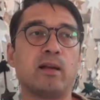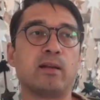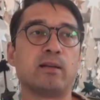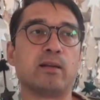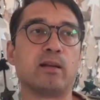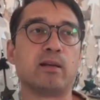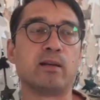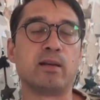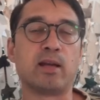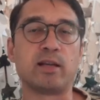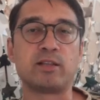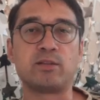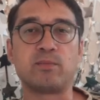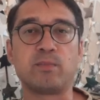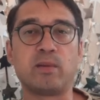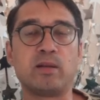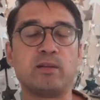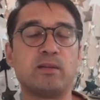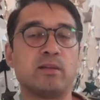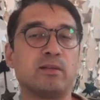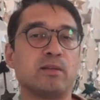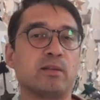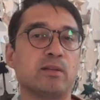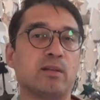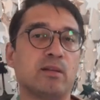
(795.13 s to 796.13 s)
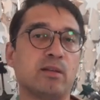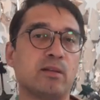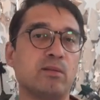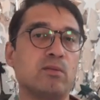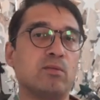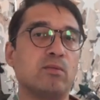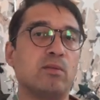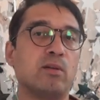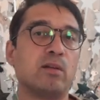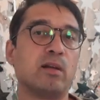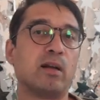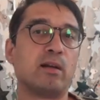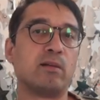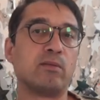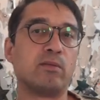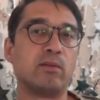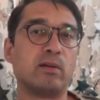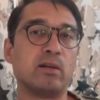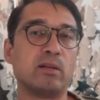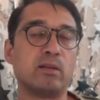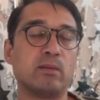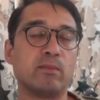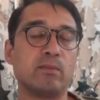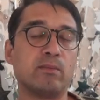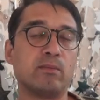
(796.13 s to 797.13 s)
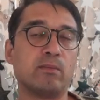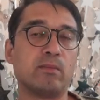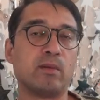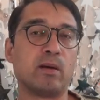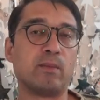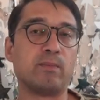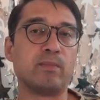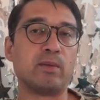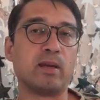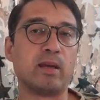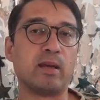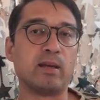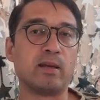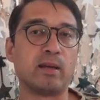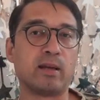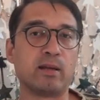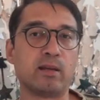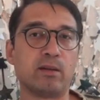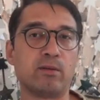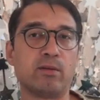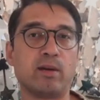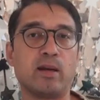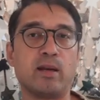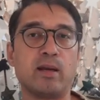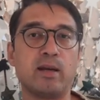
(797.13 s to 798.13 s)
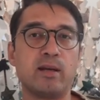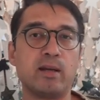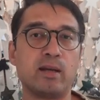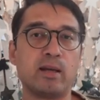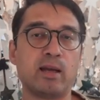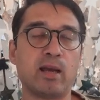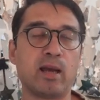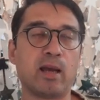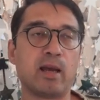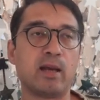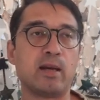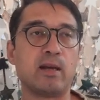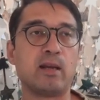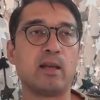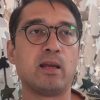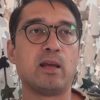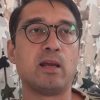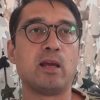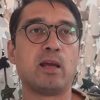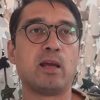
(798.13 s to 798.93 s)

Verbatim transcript: And then next month, there's another Google algorithm update, and then you get hit again,